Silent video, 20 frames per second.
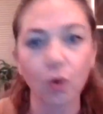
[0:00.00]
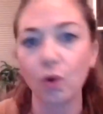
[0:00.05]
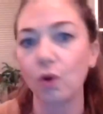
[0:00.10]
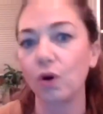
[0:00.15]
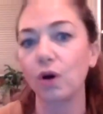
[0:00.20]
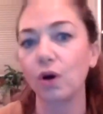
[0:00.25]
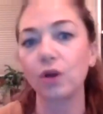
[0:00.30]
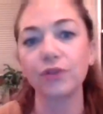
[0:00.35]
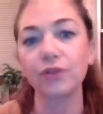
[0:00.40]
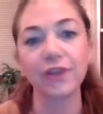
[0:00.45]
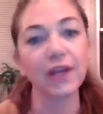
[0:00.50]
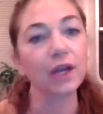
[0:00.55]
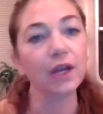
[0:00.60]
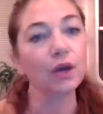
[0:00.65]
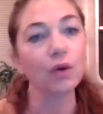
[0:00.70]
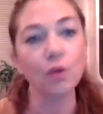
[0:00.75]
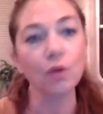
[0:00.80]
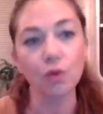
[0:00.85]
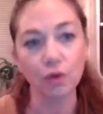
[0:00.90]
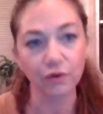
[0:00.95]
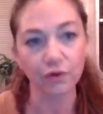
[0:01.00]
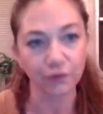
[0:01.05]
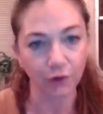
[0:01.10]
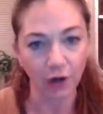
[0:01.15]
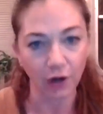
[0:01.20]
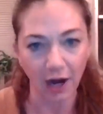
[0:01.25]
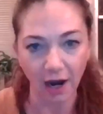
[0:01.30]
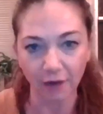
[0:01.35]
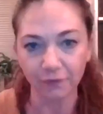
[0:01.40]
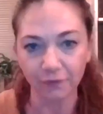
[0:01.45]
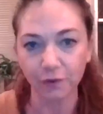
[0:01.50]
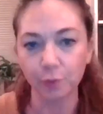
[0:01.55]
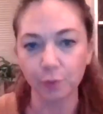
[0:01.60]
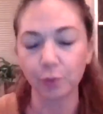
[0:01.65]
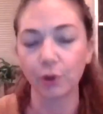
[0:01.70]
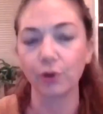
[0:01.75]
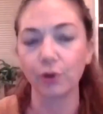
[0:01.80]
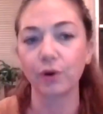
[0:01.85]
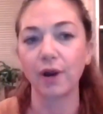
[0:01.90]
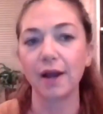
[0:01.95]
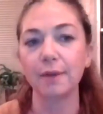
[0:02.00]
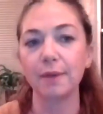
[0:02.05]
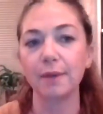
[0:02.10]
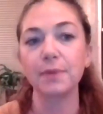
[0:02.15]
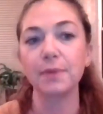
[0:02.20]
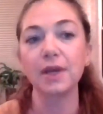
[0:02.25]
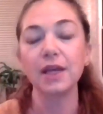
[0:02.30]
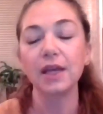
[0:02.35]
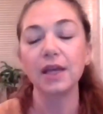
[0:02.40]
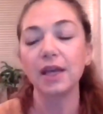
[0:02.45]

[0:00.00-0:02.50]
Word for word: whole thing or for half the program.